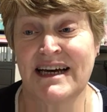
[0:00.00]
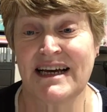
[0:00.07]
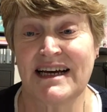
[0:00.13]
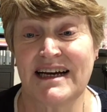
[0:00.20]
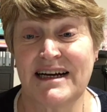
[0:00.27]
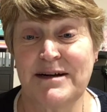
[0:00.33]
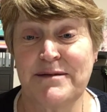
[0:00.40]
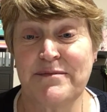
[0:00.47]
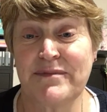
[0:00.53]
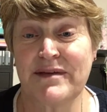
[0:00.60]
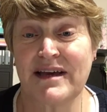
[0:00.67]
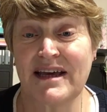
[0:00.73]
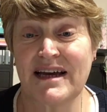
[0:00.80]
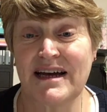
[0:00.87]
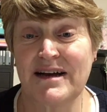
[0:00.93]

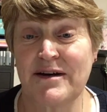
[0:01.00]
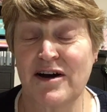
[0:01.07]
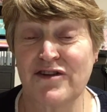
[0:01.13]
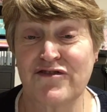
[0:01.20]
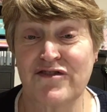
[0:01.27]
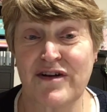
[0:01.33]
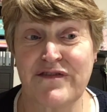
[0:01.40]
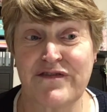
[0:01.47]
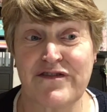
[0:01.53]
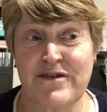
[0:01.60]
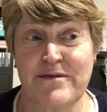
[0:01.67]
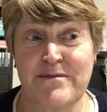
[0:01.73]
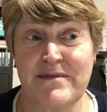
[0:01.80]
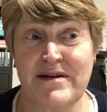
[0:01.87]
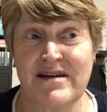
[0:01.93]
I drove
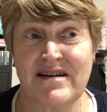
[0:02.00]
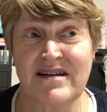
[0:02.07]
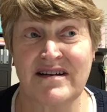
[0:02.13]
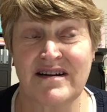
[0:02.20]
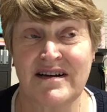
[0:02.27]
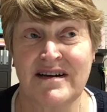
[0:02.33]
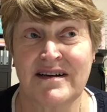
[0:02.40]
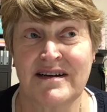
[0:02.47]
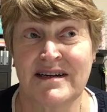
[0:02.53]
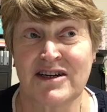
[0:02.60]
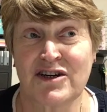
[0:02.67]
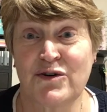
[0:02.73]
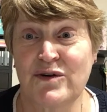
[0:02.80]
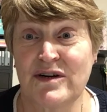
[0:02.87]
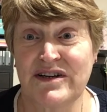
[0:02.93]
from
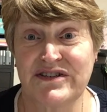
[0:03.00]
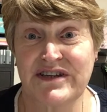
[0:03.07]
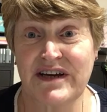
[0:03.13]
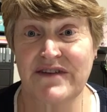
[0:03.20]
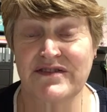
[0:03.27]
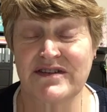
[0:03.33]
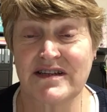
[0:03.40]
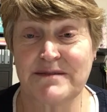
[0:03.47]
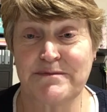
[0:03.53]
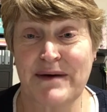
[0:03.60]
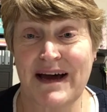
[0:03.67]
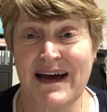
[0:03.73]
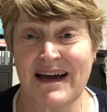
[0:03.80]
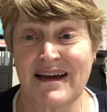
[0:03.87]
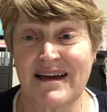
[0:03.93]
Corley Services
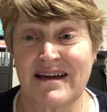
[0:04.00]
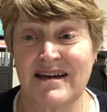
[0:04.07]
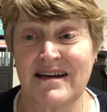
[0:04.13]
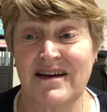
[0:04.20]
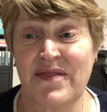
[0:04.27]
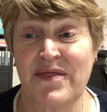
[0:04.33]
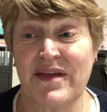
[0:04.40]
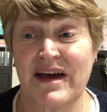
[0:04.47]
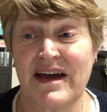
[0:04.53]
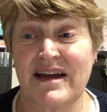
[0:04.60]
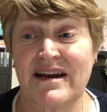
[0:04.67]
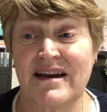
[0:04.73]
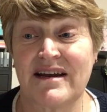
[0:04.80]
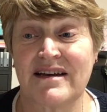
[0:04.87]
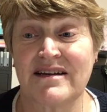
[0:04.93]
back, and
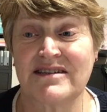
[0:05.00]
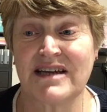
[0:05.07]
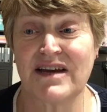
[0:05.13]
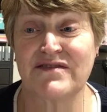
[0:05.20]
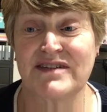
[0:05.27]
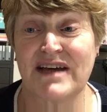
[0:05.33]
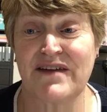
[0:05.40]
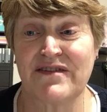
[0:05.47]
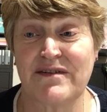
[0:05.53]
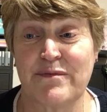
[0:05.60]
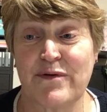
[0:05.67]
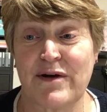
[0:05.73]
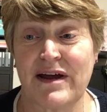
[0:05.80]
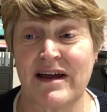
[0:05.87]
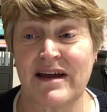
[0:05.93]
then to give David a
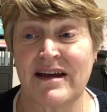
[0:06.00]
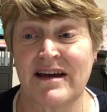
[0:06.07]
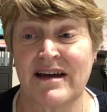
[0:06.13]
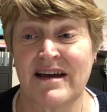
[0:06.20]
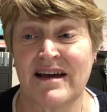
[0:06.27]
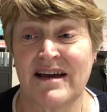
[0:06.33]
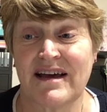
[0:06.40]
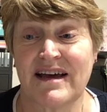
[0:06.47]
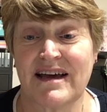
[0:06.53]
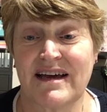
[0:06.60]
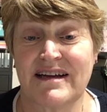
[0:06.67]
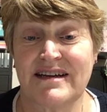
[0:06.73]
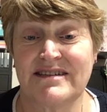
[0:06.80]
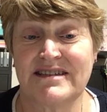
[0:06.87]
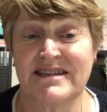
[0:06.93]
break,
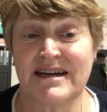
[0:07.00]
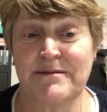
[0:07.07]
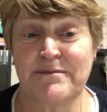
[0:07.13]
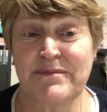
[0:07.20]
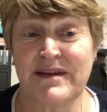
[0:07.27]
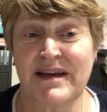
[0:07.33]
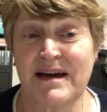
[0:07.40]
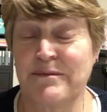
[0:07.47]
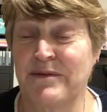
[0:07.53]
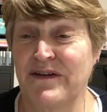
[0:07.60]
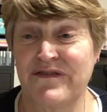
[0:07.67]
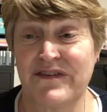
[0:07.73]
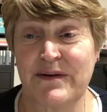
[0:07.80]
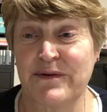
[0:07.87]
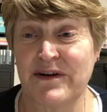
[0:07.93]
and my
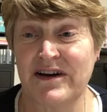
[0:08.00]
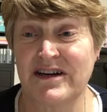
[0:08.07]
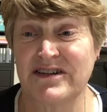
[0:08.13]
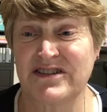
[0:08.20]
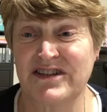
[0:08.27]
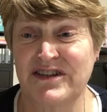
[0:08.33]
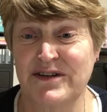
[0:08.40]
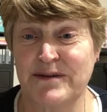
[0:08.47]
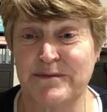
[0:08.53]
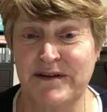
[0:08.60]
feet were hurting.